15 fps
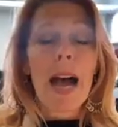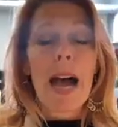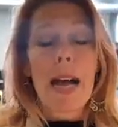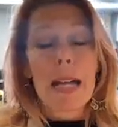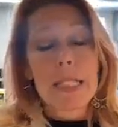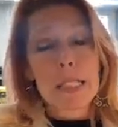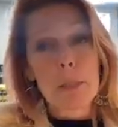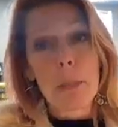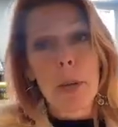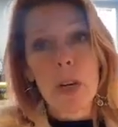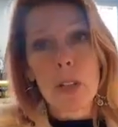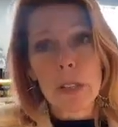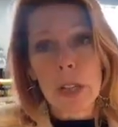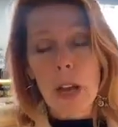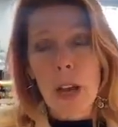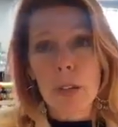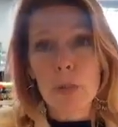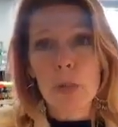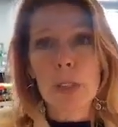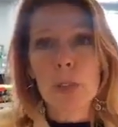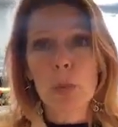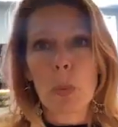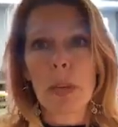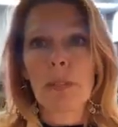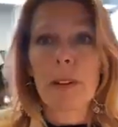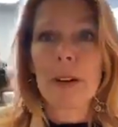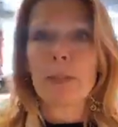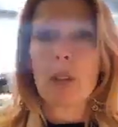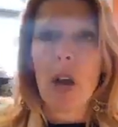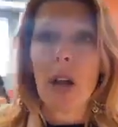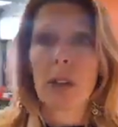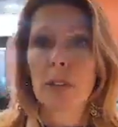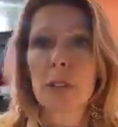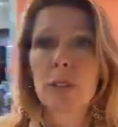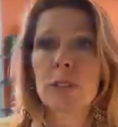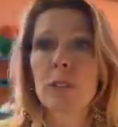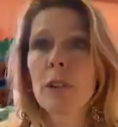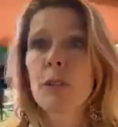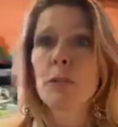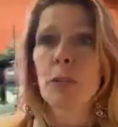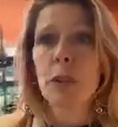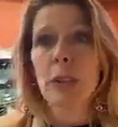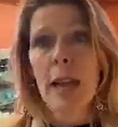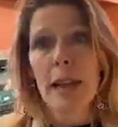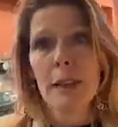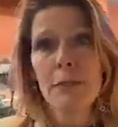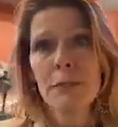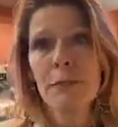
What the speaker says: it's apparently $125 for life,